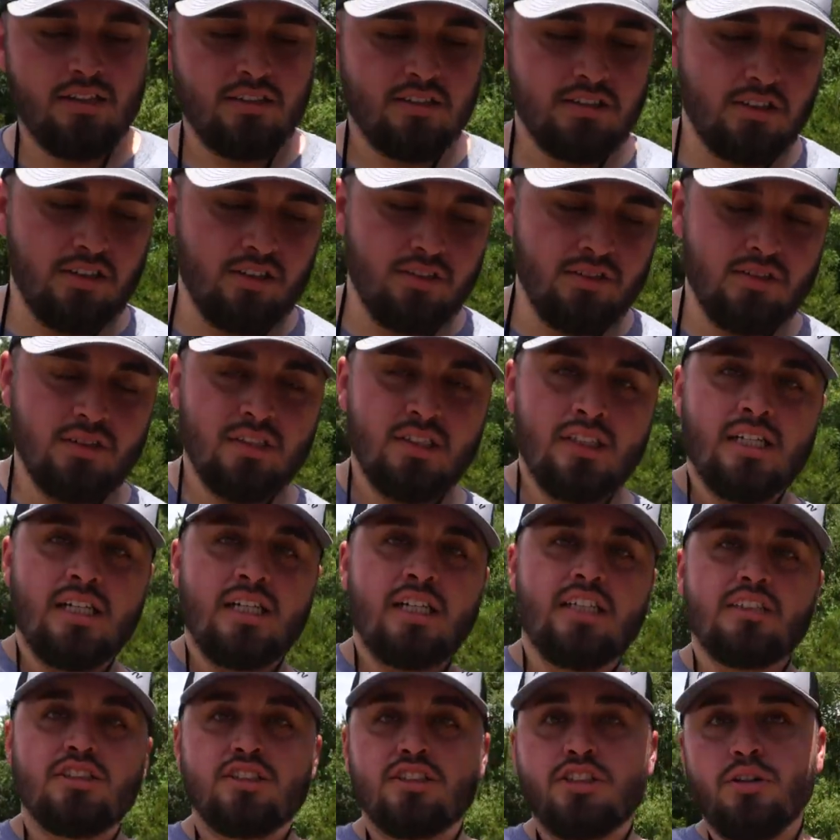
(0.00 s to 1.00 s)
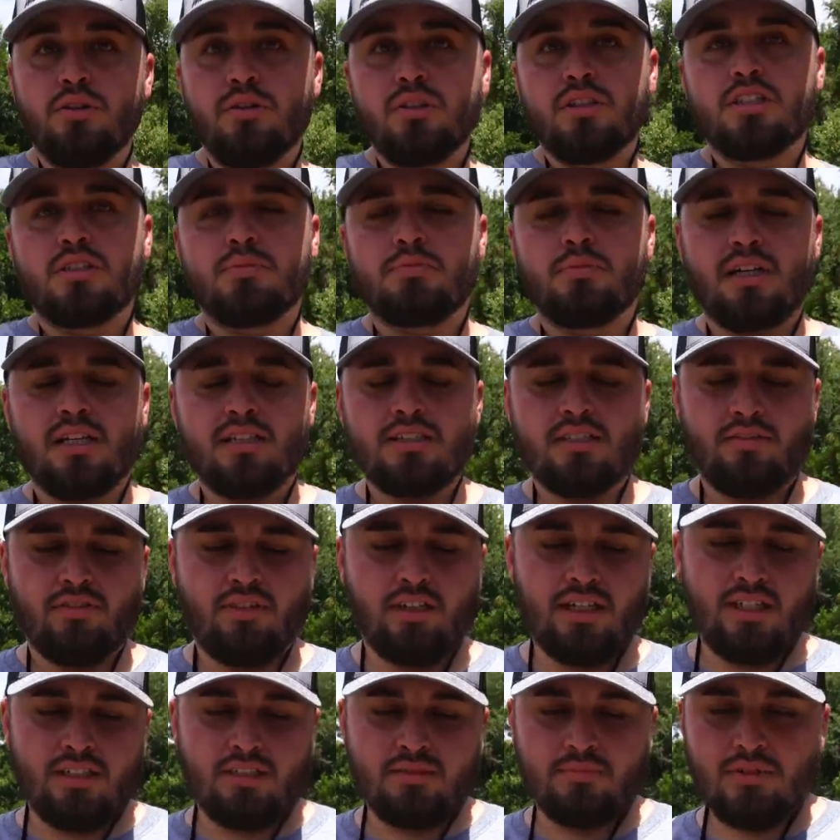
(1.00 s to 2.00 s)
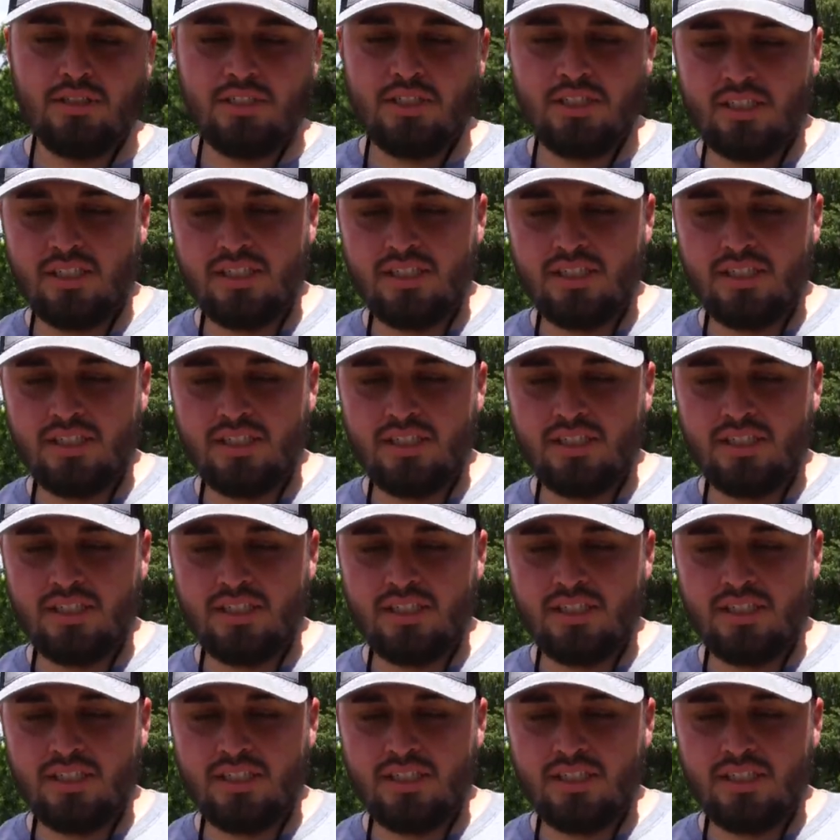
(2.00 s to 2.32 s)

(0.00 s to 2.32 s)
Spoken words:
So, two of the spots, I forgot to mention